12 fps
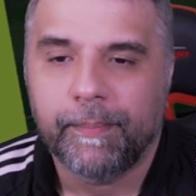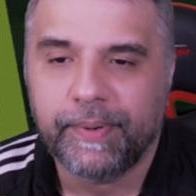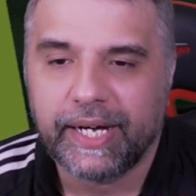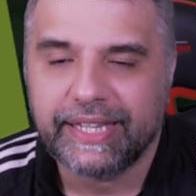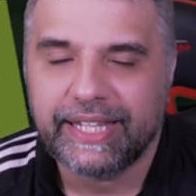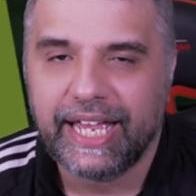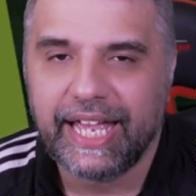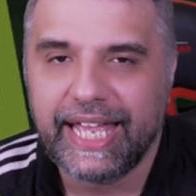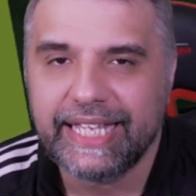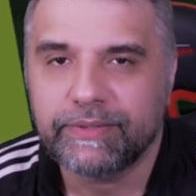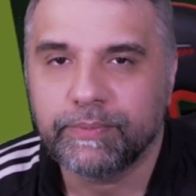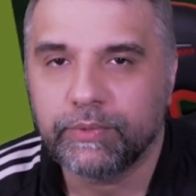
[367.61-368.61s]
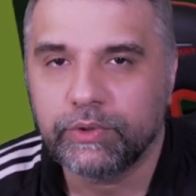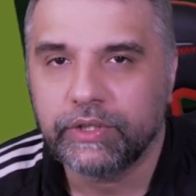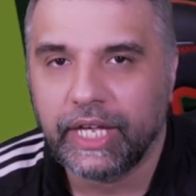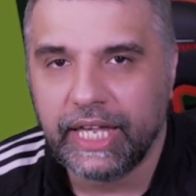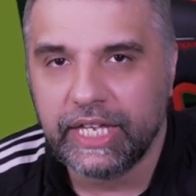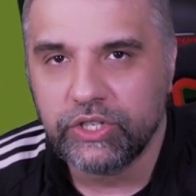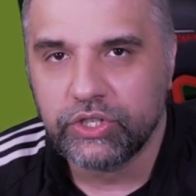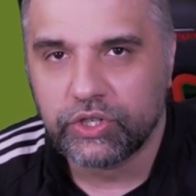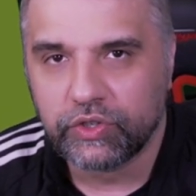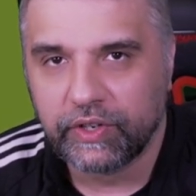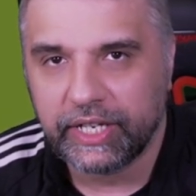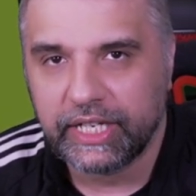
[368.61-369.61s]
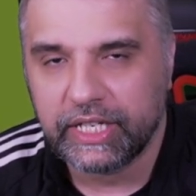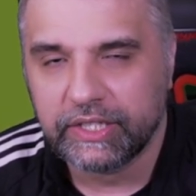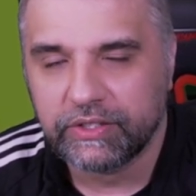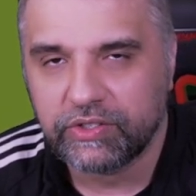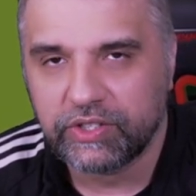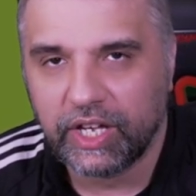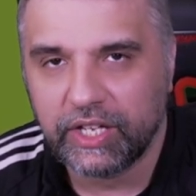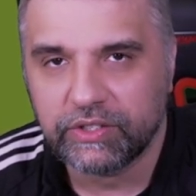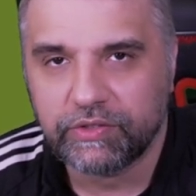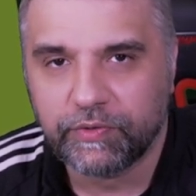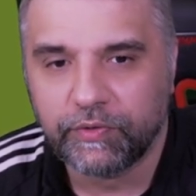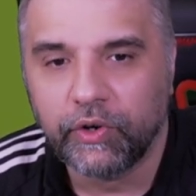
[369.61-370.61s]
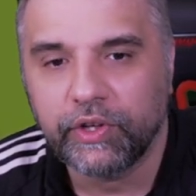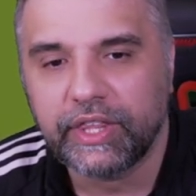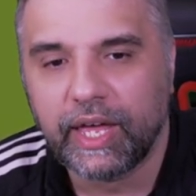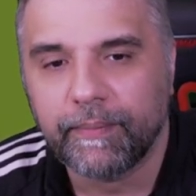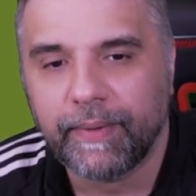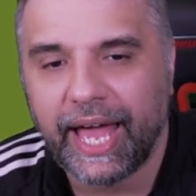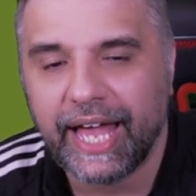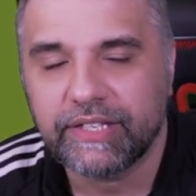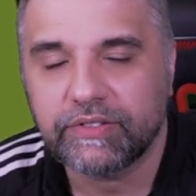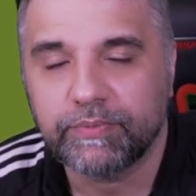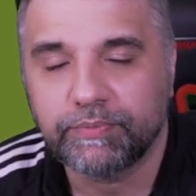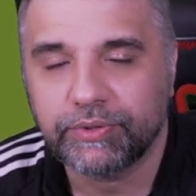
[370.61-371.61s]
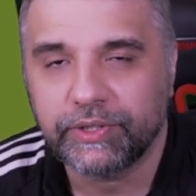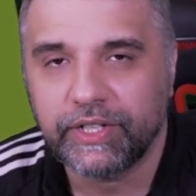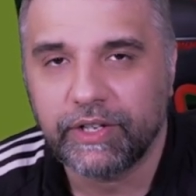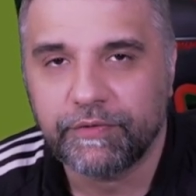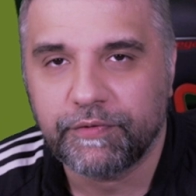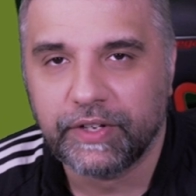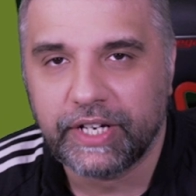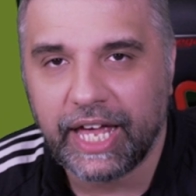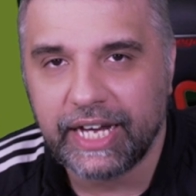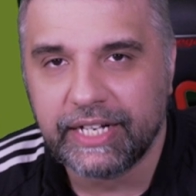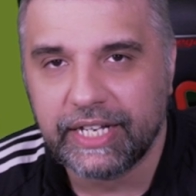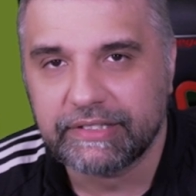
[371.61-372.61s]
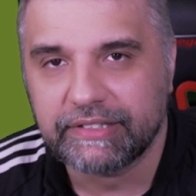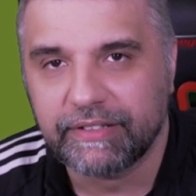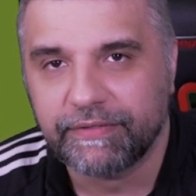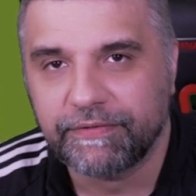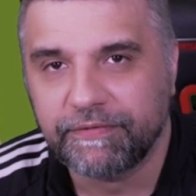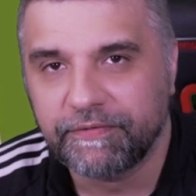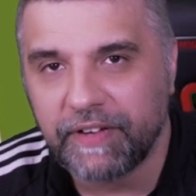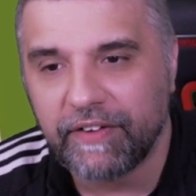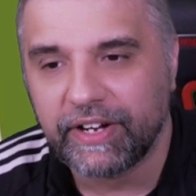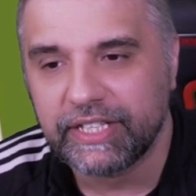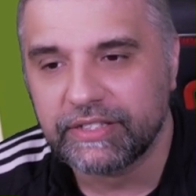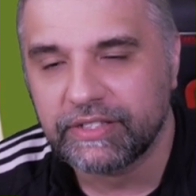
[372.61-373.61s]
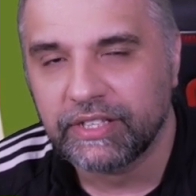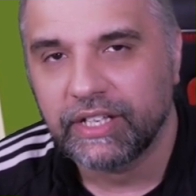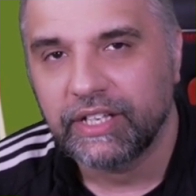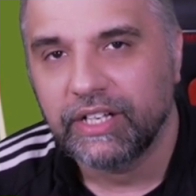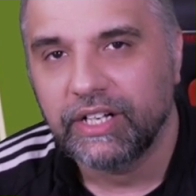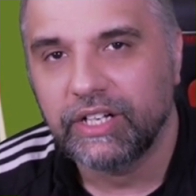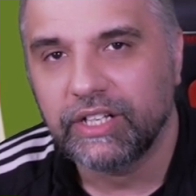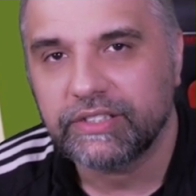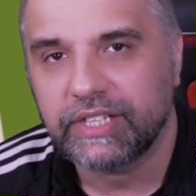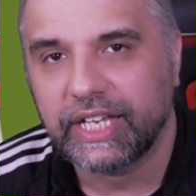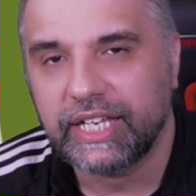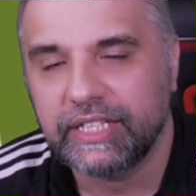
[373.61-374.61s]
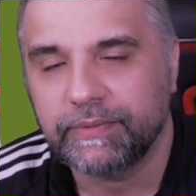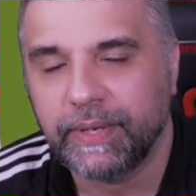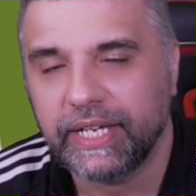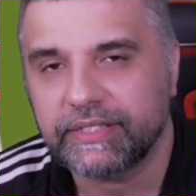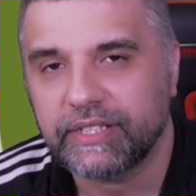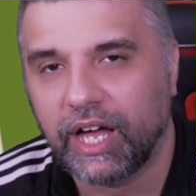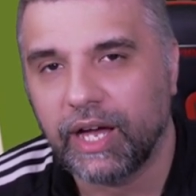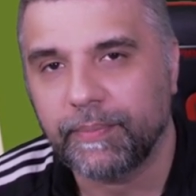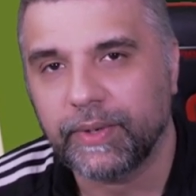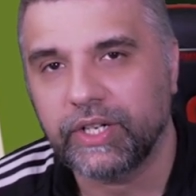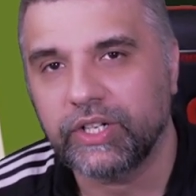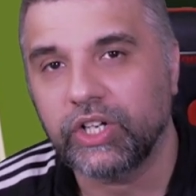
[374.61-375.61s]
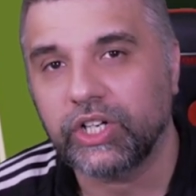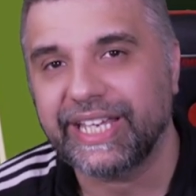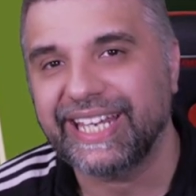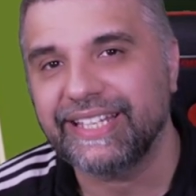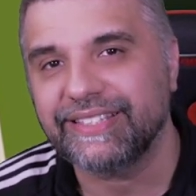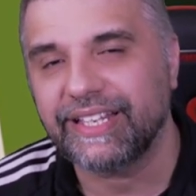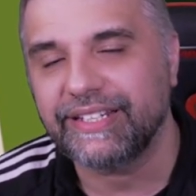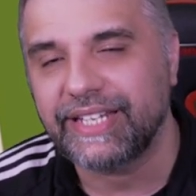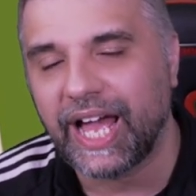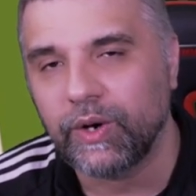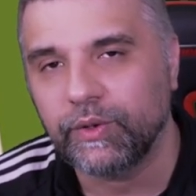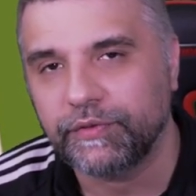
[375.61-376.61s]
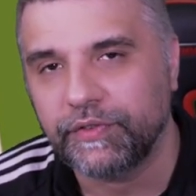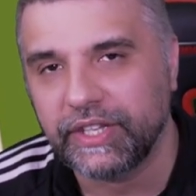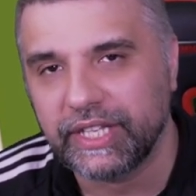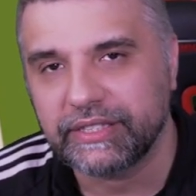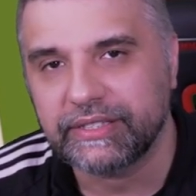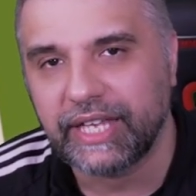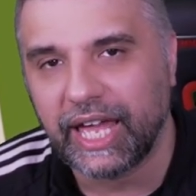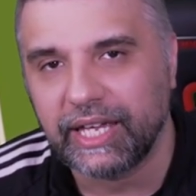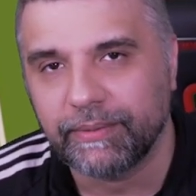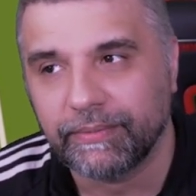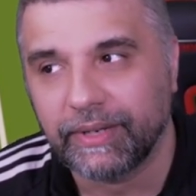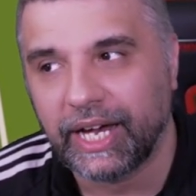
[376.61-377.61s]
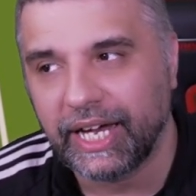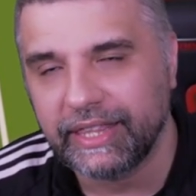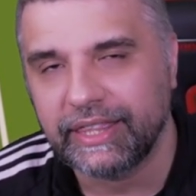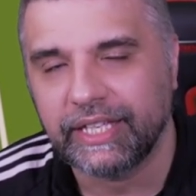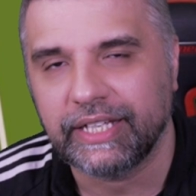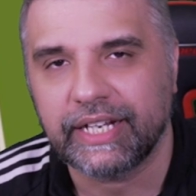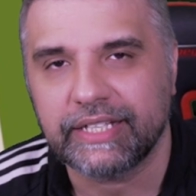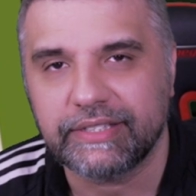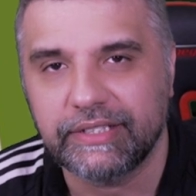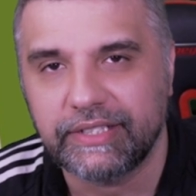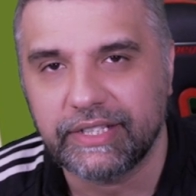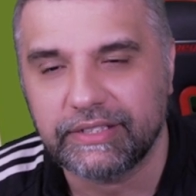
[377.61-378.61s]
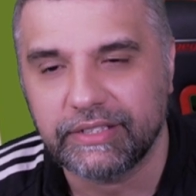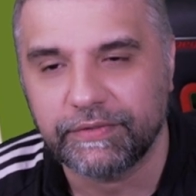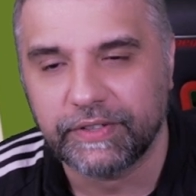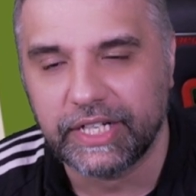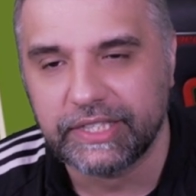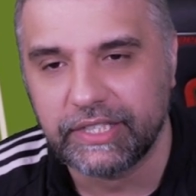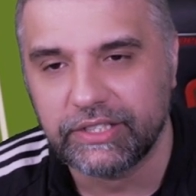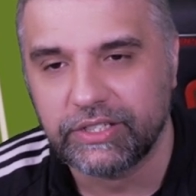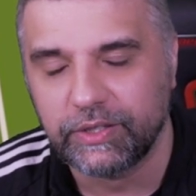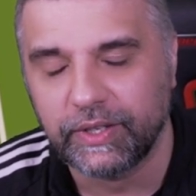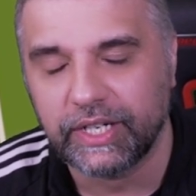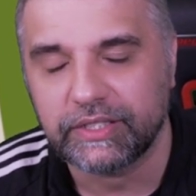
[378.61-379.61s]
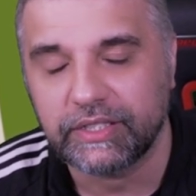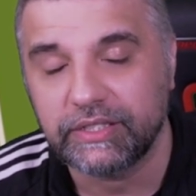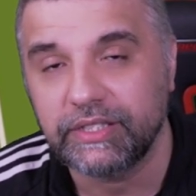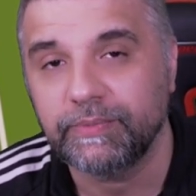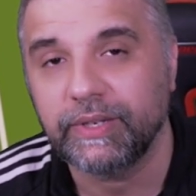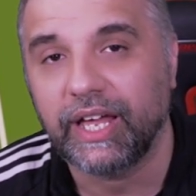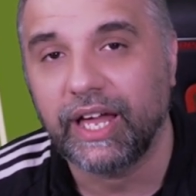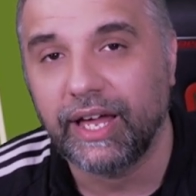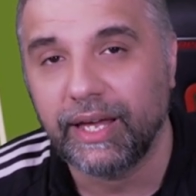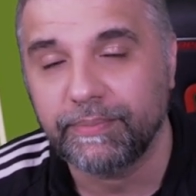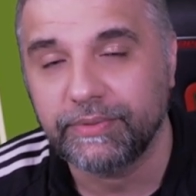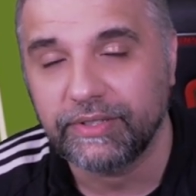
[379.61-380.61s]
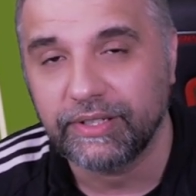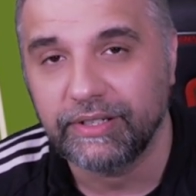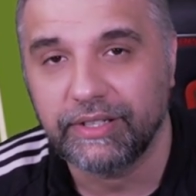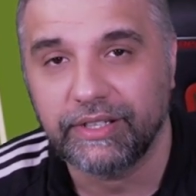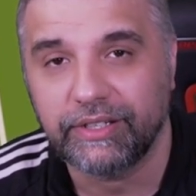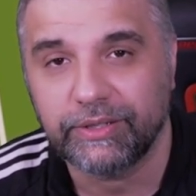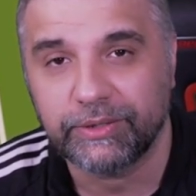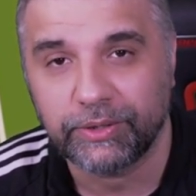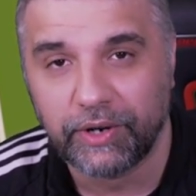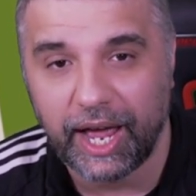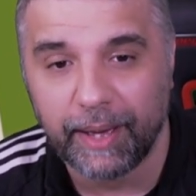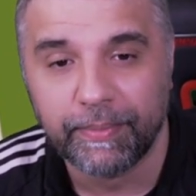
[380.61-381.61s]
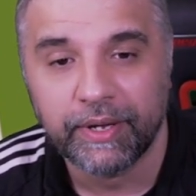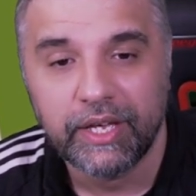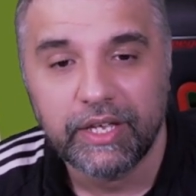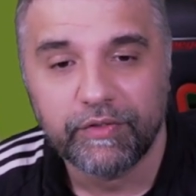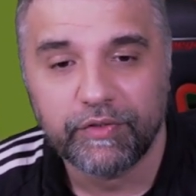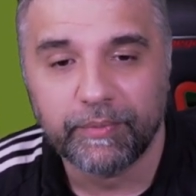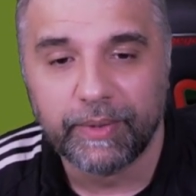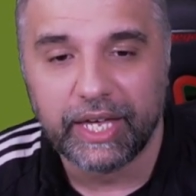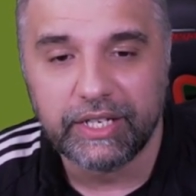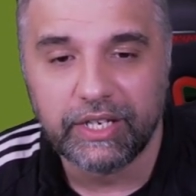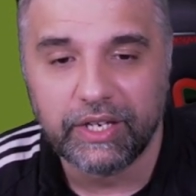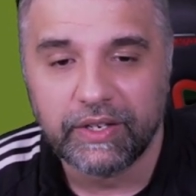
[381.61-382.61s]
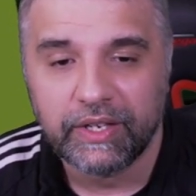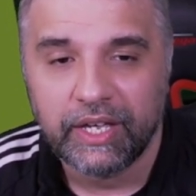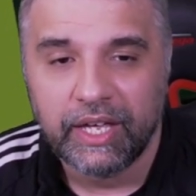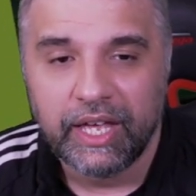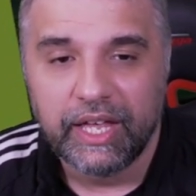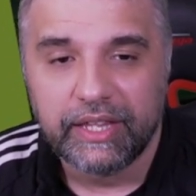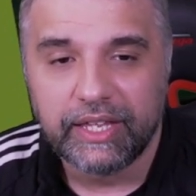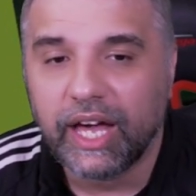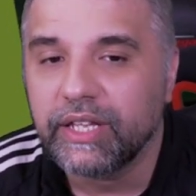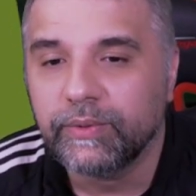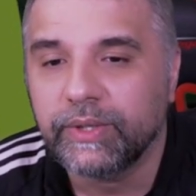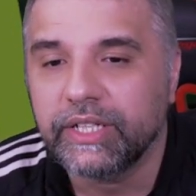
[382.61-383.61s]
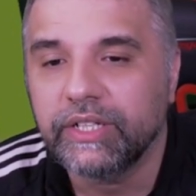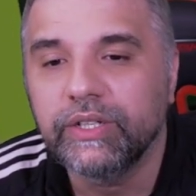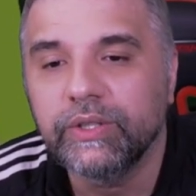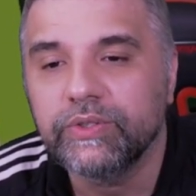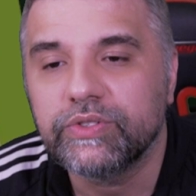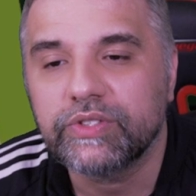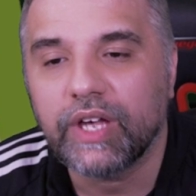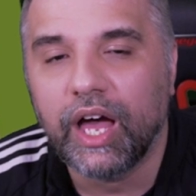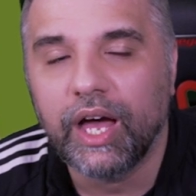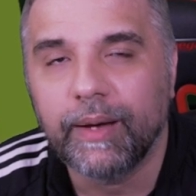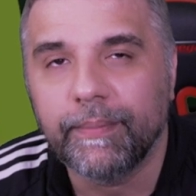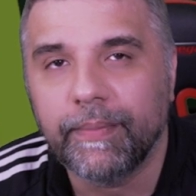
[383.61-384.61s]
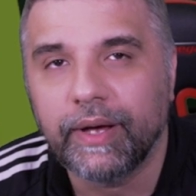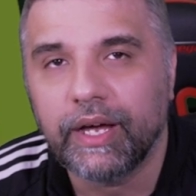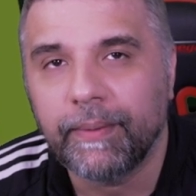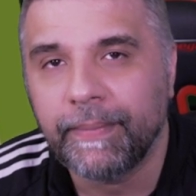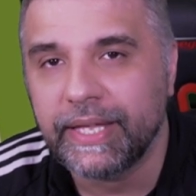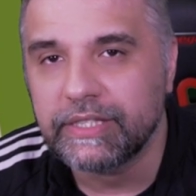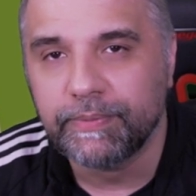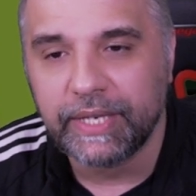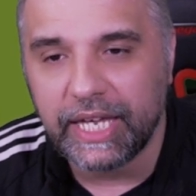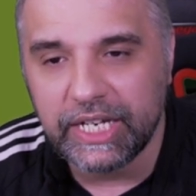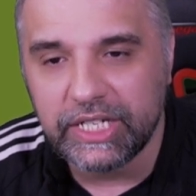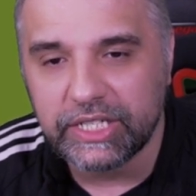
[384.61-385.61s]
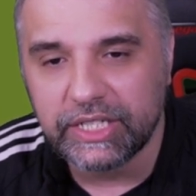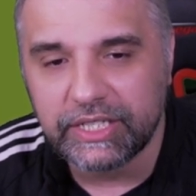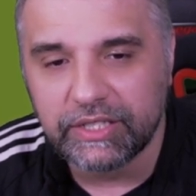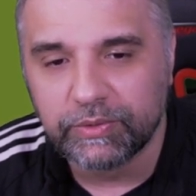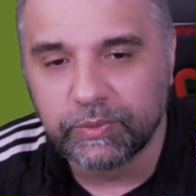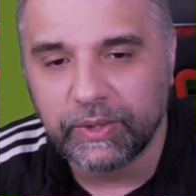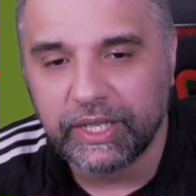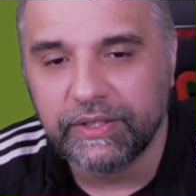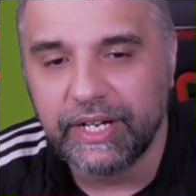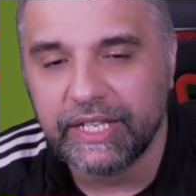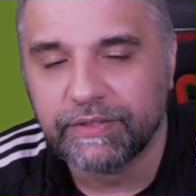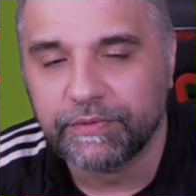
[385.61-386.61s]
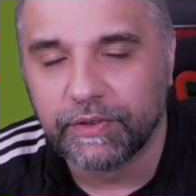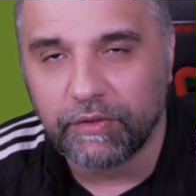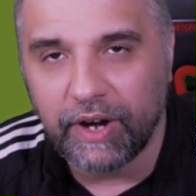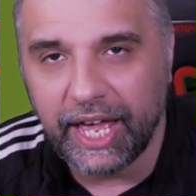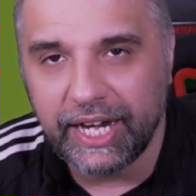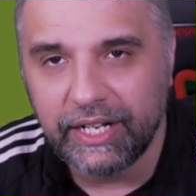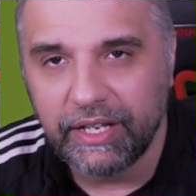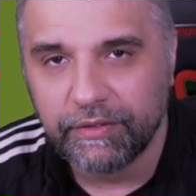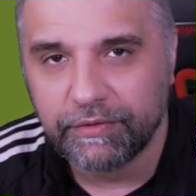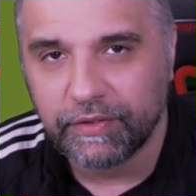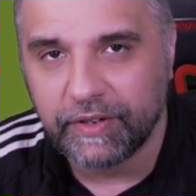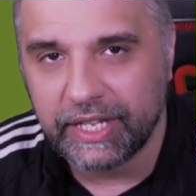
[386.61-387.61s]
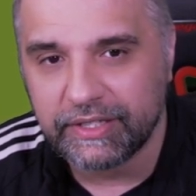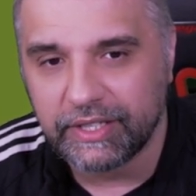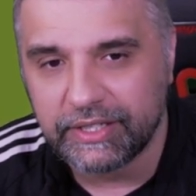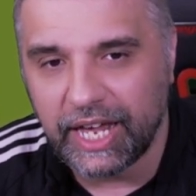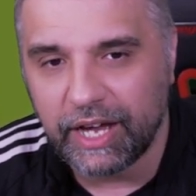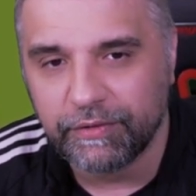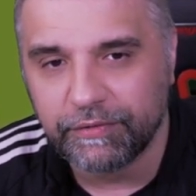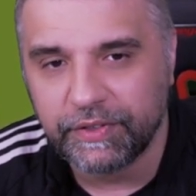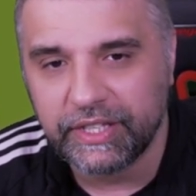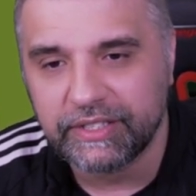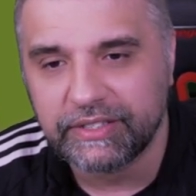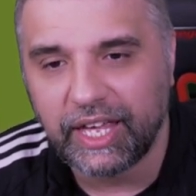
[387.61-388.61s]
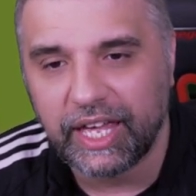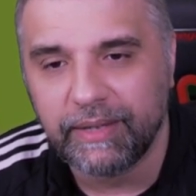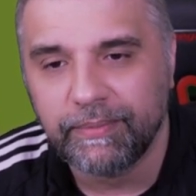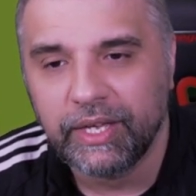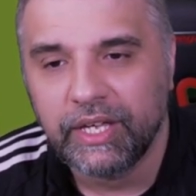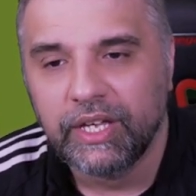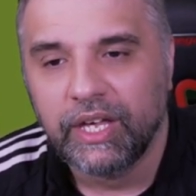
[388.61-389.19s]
But there is more injury concerns for them, as Bruno Fernandes, the ferret, looks like he's picked up a knock and is a doubt for this game. I think that's a disadvantage to us because he's been absolutely crap for Man U. The other one who's meant to be injured as well is Varane. Varane's a doubt for this game.